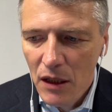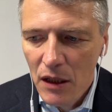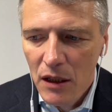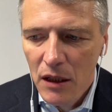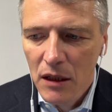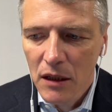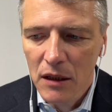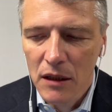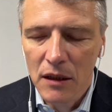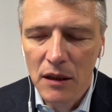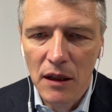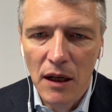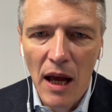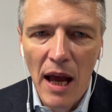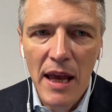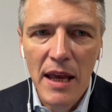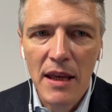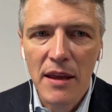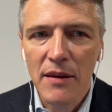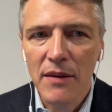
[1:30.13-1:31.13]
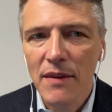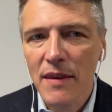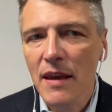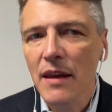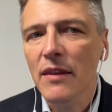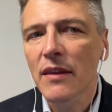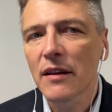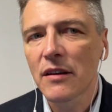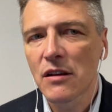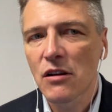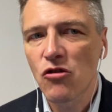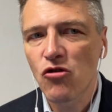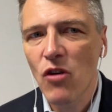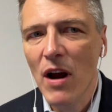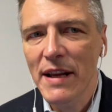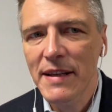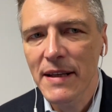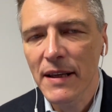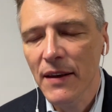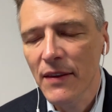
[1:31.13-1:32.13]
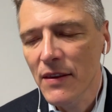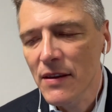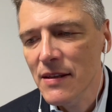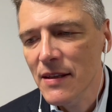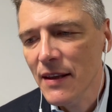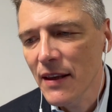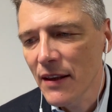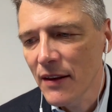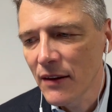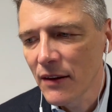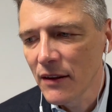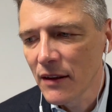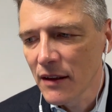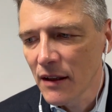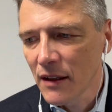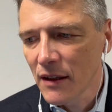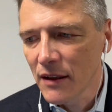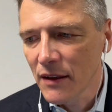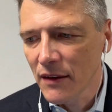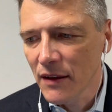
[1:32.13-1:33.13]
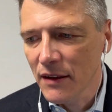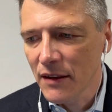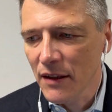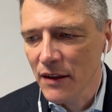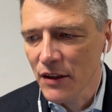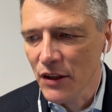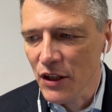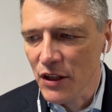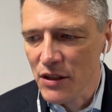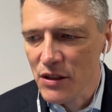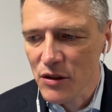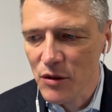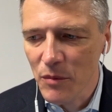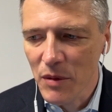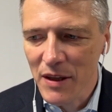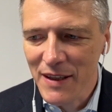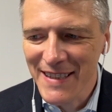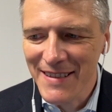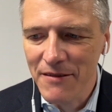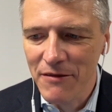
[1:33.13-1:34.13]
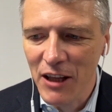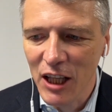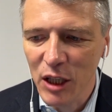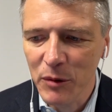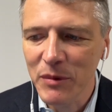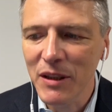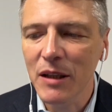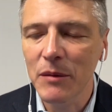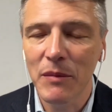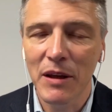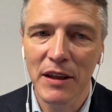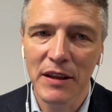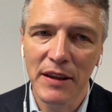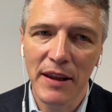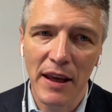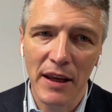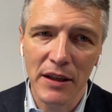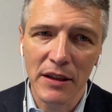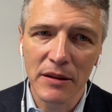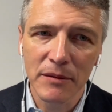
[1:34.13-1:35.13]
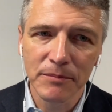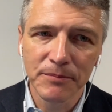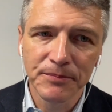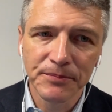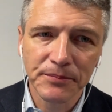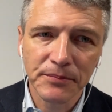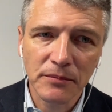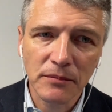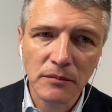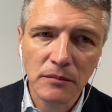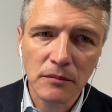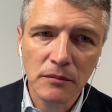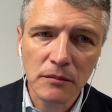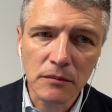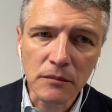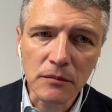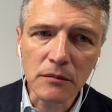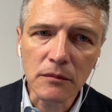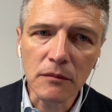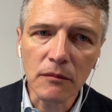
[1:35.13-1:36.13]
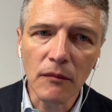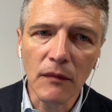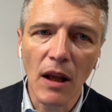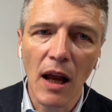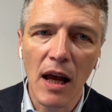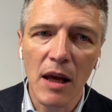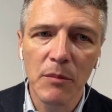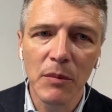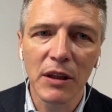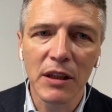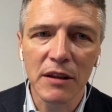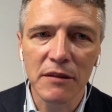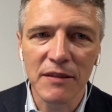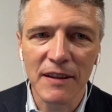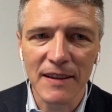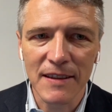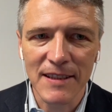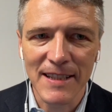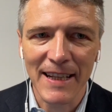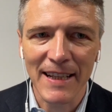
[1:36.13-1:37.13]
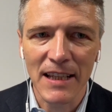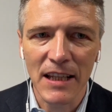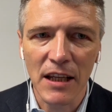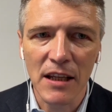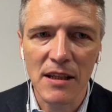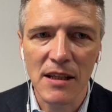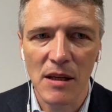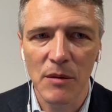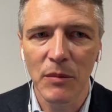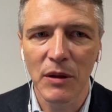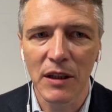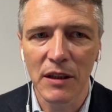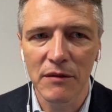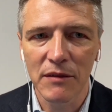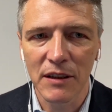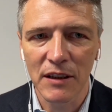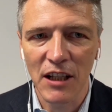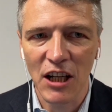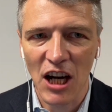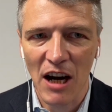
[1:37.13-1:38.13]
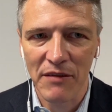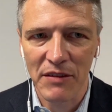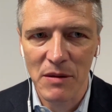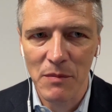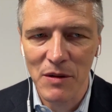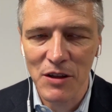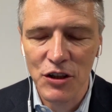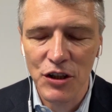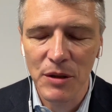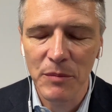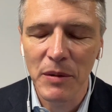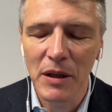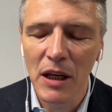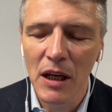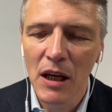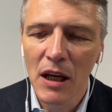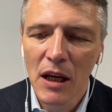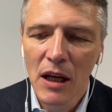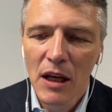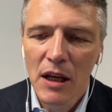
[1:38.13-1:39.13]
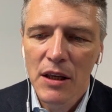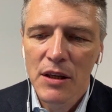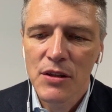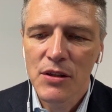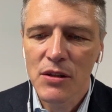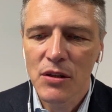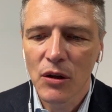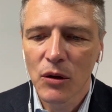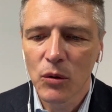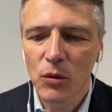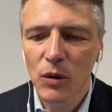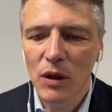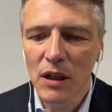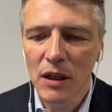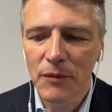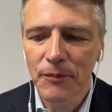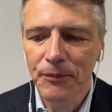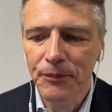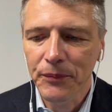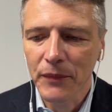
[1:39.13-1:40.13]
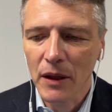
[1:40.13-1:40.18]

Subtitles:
I think that writing is a skill that needs to be developed and maintained. I believe in techniques, I believe in craftsmanship. So